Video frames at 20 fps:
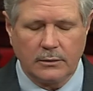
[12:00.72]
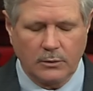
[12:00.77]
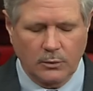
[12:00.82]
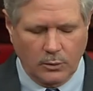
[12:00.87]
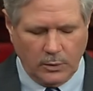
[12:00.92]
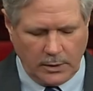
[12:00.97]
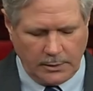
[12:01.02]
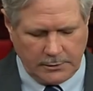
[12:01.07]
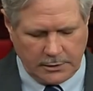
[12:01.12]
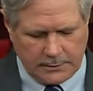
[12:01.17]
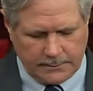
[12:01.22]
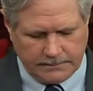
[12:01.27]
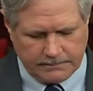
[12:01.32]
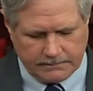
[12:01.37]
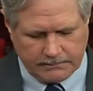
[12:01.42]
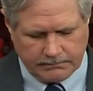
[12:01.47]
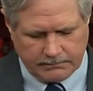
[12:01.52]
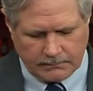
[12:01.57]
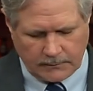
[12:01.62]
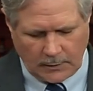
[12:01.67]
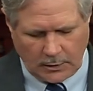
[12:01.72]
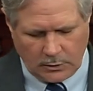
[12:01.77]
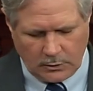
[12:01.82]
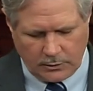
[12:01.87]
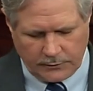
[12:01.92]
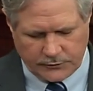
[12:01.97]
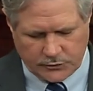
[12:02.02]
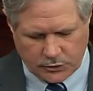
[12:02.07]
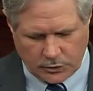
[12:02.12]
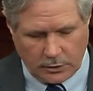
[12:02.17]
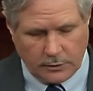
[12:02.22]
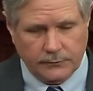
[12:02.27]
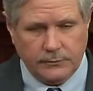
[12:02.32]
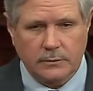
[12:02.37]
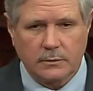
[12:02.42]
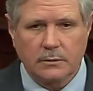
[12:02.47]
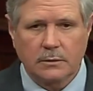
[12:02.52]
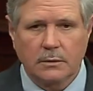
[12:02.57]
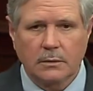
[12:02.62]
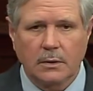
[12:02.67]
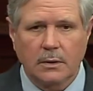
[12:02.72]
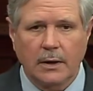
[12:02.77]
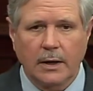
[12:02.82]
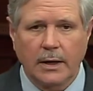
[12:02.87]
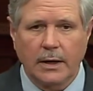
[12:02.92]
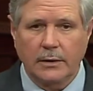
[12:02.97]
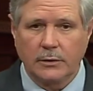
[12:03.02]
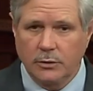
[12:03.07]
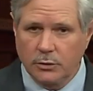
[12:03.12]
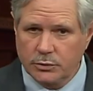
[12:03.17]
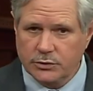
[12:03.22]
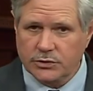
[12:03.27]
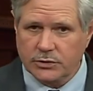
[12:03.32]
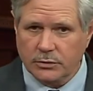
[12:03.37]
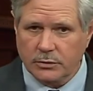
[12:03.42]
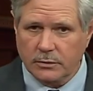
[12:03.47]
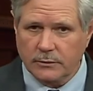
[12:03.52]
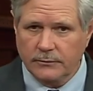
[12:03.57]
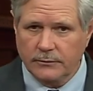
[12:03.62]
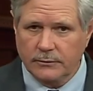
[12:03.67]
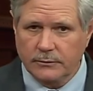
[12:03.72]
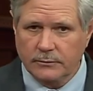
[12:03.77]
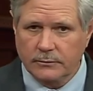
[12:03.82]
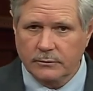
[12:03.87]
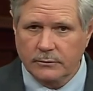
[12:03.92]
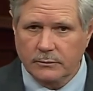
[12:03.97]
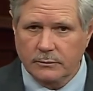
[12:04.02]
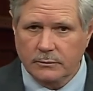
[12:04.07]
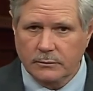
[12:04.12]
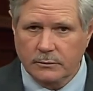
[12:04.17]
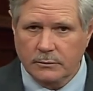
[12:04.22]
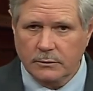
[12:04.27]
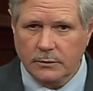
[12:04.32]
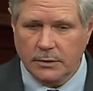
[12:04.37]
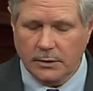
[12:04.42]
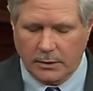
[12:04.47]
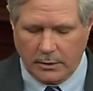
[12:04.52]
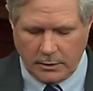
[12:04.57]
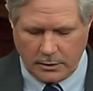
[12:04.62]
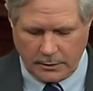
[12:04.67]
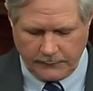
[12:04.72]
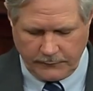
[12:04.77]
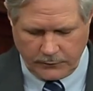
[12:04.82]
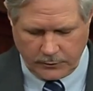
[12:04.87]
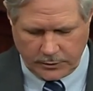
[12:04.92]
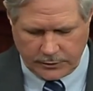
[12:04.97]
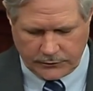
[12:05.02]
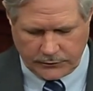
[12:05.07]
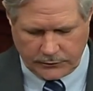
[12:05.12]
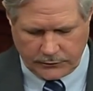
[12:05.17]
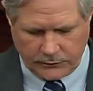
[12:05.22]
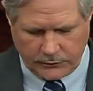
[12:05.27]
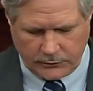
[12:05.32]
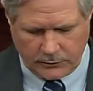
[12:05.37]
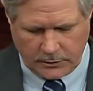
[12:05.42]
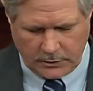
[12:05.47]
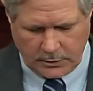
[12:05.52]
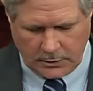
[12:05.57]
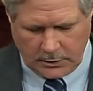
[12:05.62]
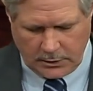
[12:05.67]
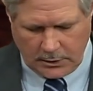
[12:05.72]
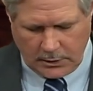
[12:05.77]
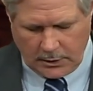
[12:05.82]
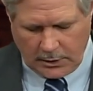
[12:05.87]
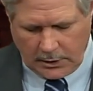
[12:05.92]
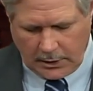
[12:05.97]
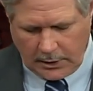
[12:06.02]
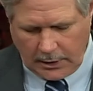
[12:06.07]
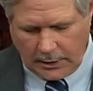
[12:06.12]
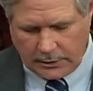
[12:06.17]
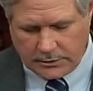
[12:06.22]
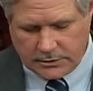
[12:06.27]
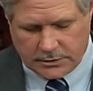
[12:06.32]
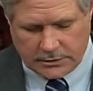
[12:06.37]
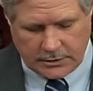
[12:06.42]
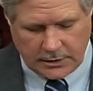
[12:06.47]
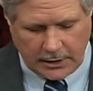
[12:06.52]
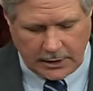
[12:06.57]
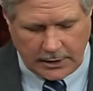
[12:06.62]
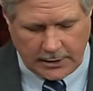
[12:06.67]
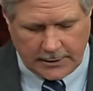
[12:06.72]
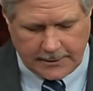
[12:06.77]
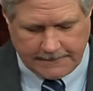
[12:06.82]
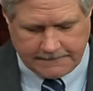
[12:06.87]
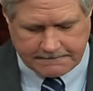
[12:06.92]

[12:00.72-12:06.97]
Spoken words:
women who have served and do serve in our armed forces. And today